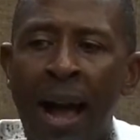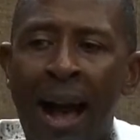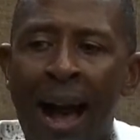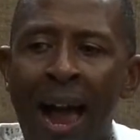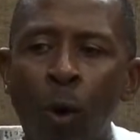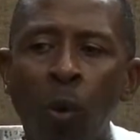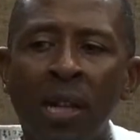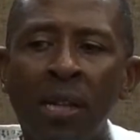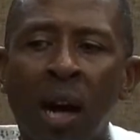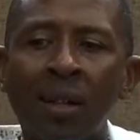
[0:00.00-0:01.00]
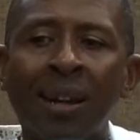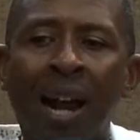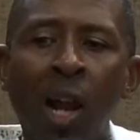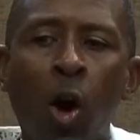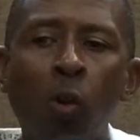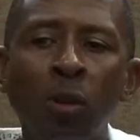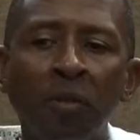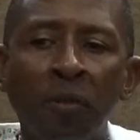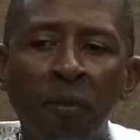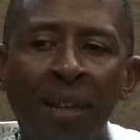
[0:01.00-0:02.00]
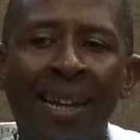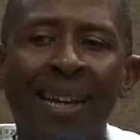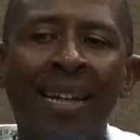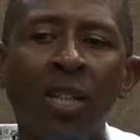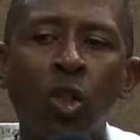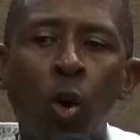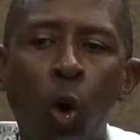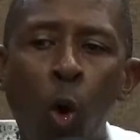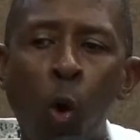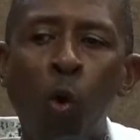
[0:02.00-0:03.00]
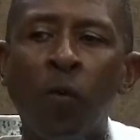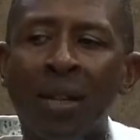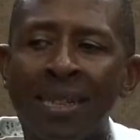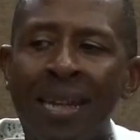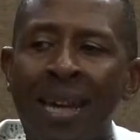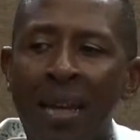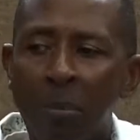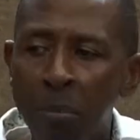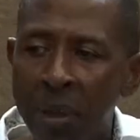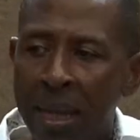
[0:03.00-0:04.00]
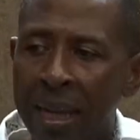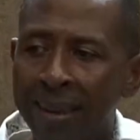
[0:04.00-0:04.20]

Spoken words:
I will not allow the feeling to overtake me.